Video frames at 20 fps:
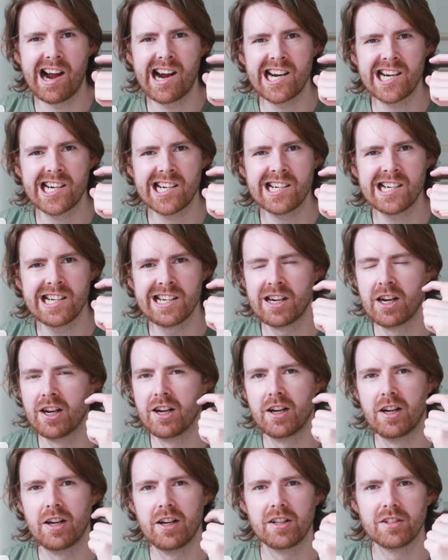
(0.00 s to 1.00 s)
R.
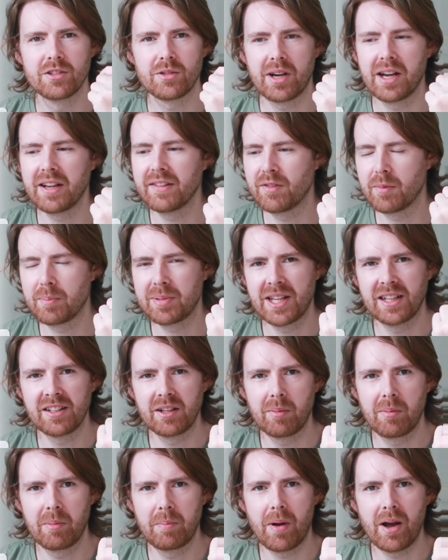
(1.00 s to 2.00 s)
So I had to pretend
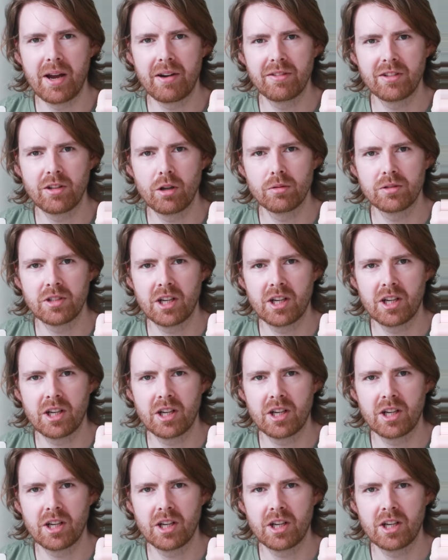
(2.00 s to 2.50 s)
I'm a pirate the whole